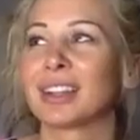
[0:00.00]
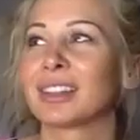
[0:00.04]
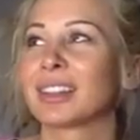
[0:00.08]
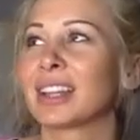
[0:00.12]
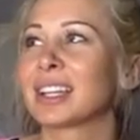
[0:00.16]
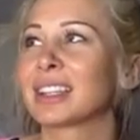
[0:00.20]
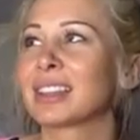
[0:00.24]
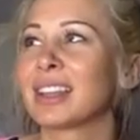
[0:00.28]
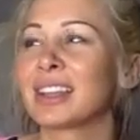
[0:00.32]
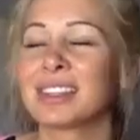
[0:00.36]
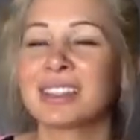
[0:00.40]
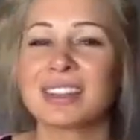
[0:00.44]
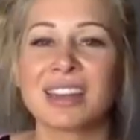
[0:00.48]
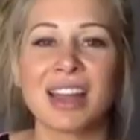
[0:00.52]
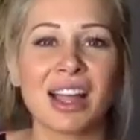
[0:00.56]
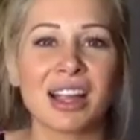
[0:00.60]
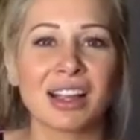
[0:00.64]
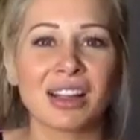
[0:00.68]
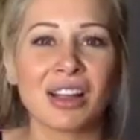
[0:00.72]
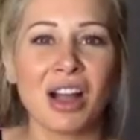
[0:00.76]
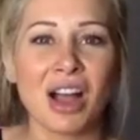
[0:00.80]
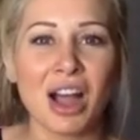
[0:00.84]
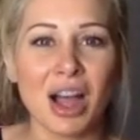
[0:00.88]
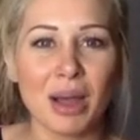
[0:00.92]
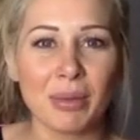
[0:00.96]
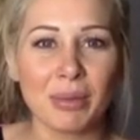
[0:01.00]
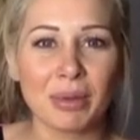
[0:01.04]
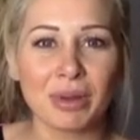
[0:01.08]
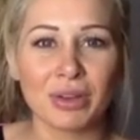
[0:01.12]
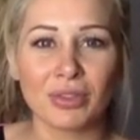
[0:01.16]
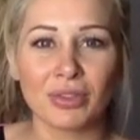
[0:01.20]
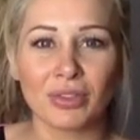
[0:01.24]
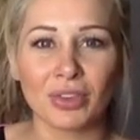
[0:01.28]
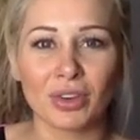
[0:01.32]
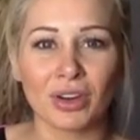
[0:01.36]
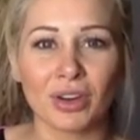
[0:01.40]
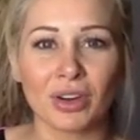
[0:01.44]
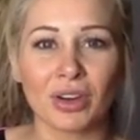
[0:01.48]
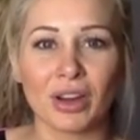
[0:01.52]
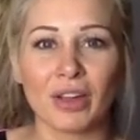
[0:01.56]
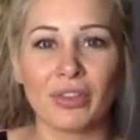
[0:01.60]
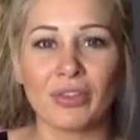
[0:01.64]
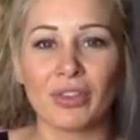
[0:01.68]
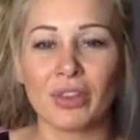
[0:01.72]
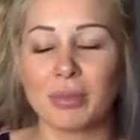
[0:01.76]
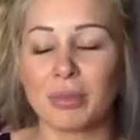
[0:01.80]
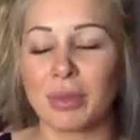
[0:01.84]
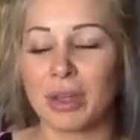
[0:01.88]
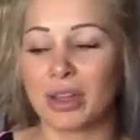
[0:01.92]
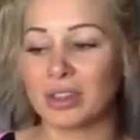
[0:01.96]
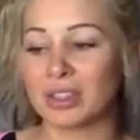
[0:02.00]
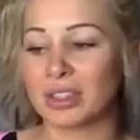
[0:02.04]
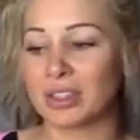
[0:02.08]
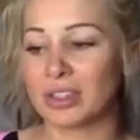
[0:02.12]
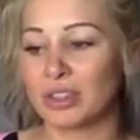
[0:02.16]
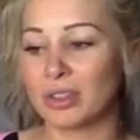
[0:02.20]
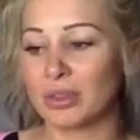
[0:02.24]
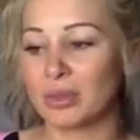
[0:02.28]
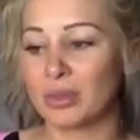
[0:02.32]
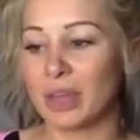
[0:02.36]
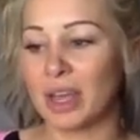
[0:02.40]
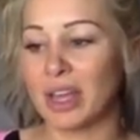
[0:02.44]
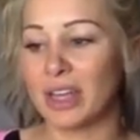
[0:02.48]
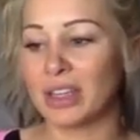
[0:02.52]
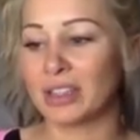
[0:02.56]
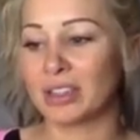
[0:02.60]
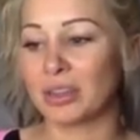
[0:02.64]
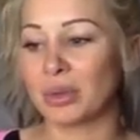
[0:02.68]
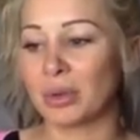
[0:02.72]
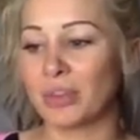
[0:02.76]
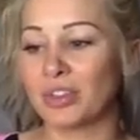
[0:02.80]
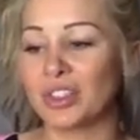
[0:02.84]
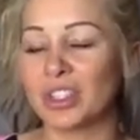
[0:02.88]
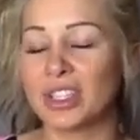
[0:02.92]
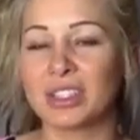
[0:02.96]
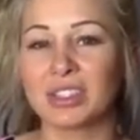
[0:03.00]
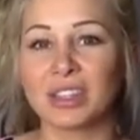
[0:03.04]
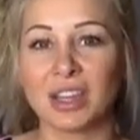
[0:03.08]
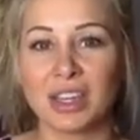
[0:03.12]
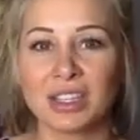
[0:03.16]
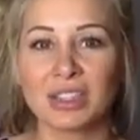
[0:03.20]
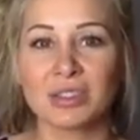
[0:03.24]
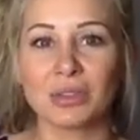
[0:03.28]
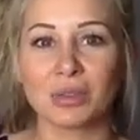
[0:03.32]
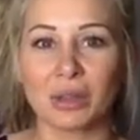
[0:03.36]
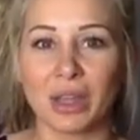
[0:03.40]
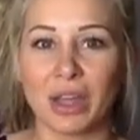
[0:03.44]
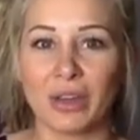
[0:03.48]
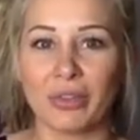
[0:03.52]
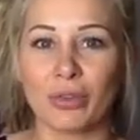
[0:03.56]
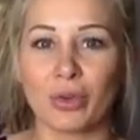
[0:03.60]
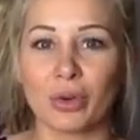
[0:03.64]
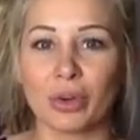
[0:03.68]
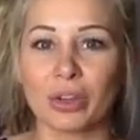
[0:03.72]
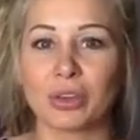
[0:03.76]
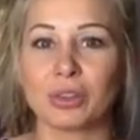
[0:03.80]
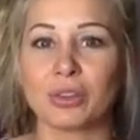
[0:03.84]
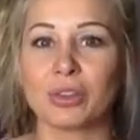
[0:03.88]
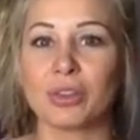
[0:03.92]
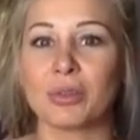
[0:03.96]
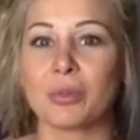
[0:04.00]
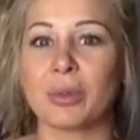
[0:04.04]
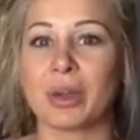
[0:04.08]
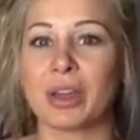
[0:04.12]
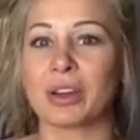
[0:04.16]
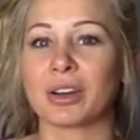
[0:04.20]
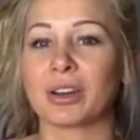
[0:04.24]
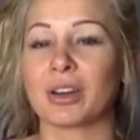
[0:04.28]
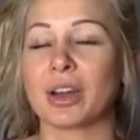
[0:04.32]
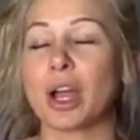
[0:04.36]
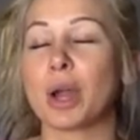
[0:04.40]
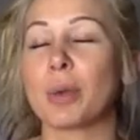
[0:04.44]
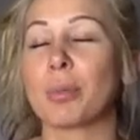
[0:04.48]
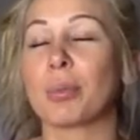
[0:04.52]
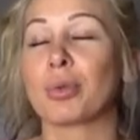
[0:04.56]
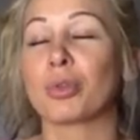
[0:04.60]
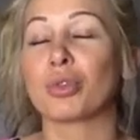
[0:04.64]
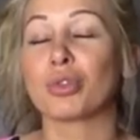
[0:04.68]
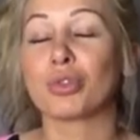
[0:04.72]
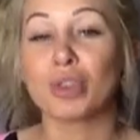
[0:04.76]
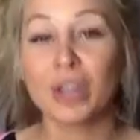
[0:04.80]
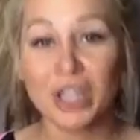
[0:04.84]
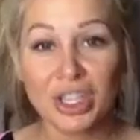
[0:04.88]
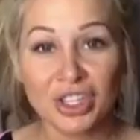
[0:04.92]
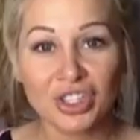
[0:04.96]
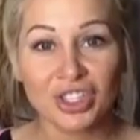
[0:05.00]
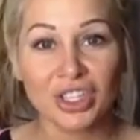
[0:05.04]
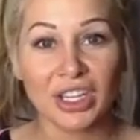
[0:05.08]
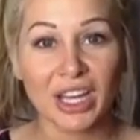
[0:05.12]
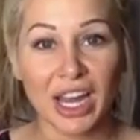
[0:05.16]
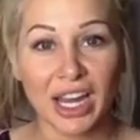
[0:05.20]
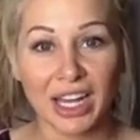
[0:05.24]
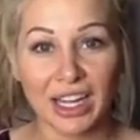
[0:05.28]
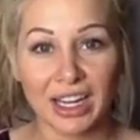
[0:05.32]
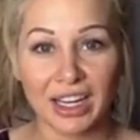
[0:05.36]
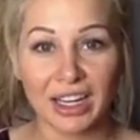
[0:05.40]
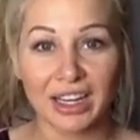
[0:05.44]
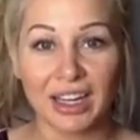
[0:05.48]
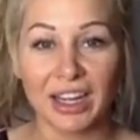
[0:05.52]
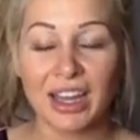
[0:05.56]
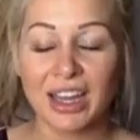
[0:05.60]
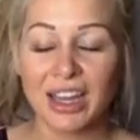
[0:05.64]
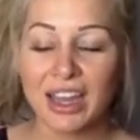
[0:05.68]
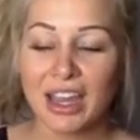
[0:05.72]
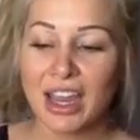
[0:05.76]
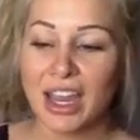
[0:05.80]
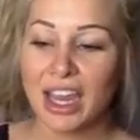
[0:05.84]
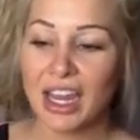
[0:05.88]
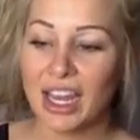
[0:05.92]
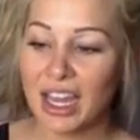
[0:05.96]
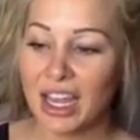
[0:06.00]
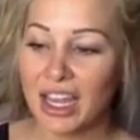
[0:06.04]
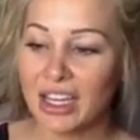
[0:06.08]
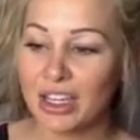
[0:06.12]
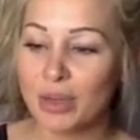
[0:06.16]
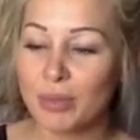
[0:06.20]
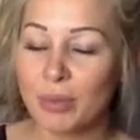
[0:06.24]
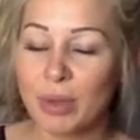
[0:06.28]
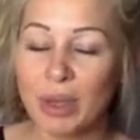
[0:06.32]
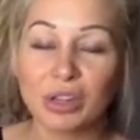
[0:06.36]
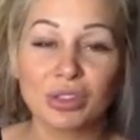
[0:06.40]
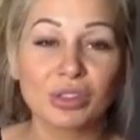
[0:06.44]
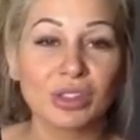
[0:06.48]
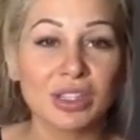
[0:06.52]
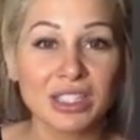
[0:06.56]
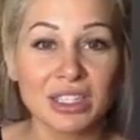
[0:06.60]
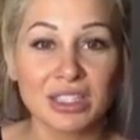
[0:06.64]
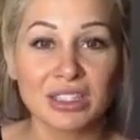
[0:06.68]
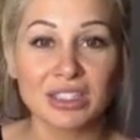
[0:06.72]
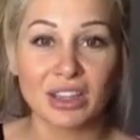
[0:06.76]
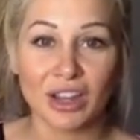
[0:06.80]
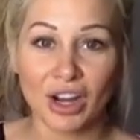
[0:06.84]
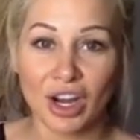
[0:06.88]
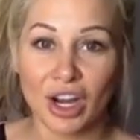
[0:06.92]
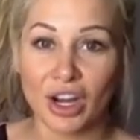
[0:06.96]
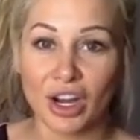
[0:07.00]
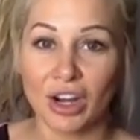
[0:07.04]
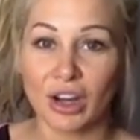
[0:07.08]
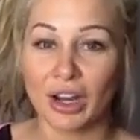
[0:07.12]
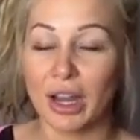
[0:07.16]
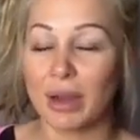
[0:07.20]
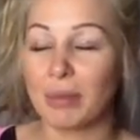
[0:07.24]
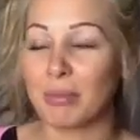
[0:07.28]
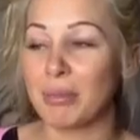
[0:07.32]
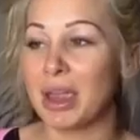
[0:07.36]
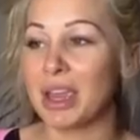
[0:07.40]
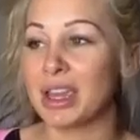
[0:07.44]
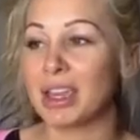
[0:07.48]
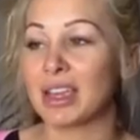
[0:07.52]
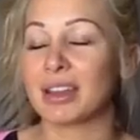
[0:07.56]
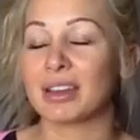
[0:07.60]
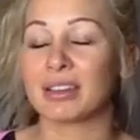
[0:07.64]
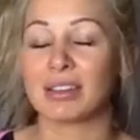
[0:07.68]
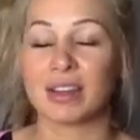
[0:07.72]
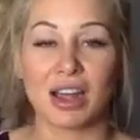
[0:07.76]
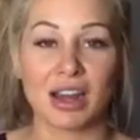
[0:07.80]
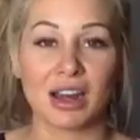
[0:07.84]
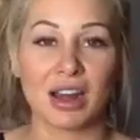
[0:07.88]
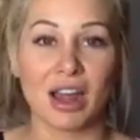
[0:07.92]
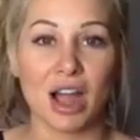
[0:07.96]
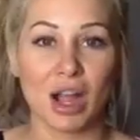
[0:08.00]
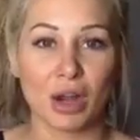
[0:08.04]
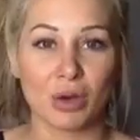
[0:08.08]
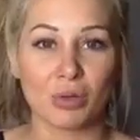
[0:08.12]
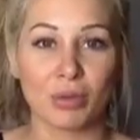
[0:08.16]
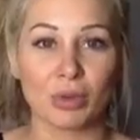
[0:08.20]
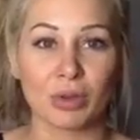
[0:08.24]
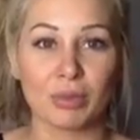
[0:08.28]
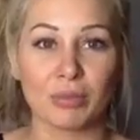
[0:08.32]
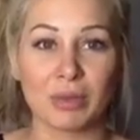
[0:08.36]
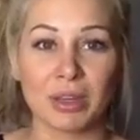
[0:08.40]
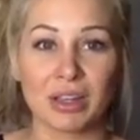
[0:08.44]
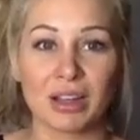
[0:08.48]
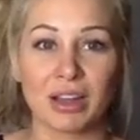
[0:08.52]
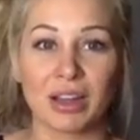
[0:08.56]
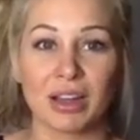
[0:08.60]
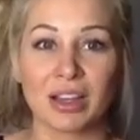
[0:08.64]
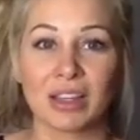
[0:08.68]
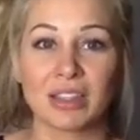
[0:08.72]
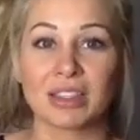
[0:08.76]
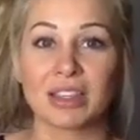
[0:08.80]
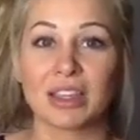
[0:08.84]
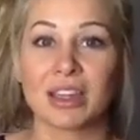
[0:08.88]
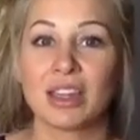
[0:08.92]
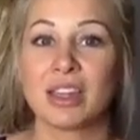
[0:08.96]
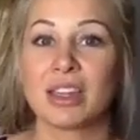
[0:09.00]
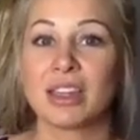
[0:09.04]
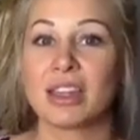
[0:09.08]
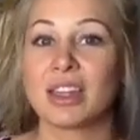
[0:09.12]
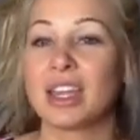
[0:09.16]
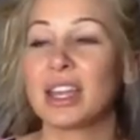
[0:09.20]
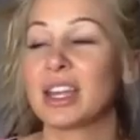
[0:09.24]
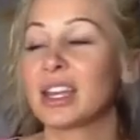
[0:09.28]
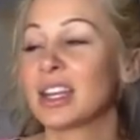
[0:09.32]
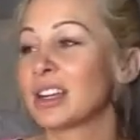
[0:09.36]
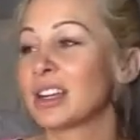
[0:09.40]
Like, that's not common for a female to do that. So if she does do that for you, you better appreciate it and you better listen to her and make it not awkward because it